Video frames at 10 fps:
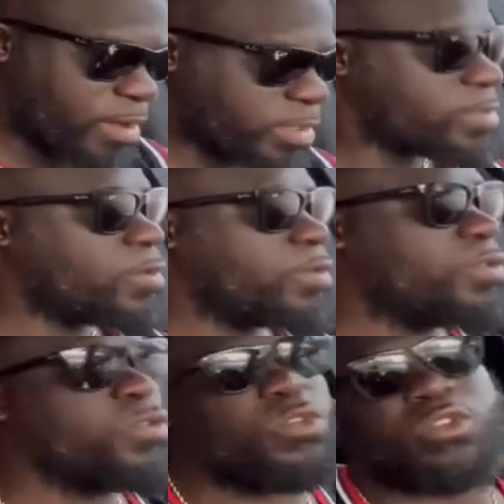So
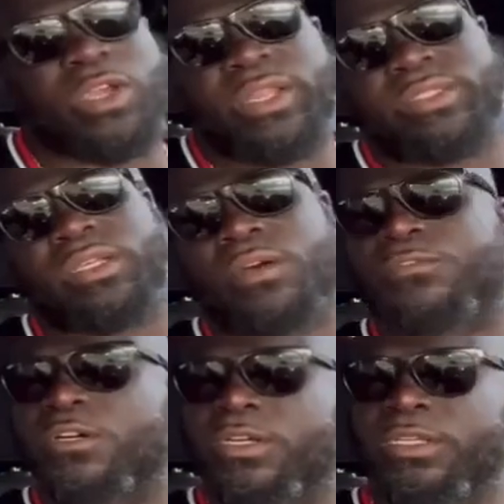you trying to take up
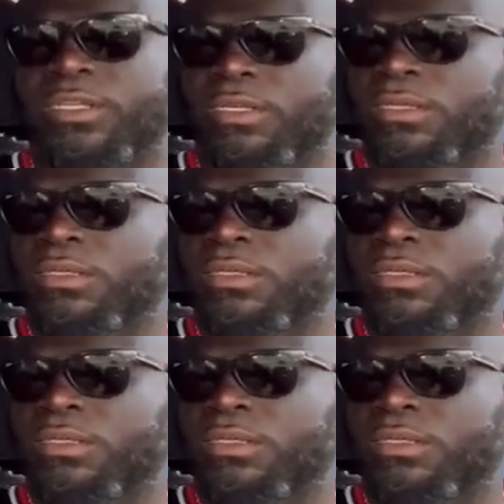for all that?